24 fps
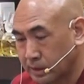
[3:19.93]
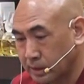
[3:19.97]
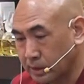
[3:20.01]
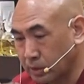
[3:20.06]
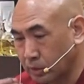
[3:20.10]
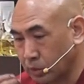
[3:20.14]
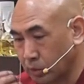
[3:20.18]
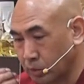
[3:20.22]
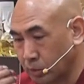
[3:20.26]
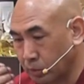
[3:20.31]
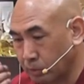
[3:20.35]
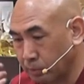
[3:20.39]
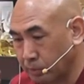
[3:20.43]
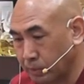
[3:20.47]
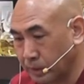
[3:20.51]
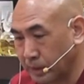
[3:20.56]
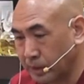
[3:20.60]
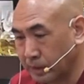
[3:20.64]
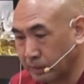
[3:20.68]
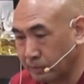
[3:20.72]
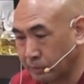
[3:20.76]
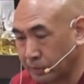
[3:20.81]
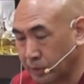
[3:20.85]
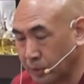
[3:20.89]
you know,
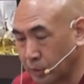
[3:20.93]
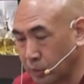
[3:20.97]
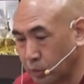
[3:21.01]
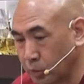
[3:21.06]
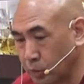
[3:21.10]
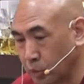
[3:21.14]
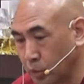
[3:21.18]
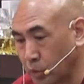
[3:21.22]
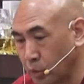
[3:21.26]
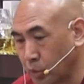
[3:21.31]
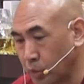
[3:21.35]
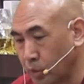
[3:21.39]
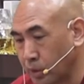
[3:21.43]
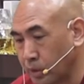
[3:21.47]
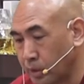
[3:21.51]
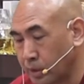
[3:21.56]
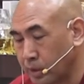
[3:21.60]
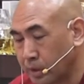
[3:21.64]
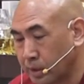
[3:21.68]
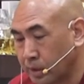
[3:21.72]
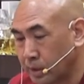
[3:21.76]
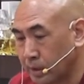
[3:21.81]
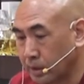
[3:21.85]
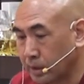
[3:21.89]
believe into
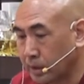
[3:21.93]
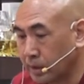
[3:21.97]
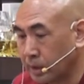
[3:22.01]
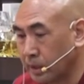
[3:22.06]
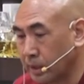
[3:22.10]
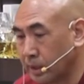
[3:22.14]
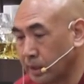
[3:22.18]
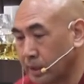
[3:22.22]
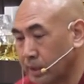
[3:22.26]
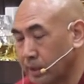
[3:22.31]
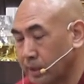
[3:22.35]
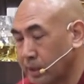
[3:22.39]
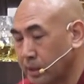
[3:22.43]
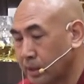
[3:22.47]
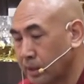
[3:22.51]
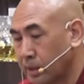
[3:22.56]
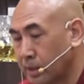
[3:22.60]
the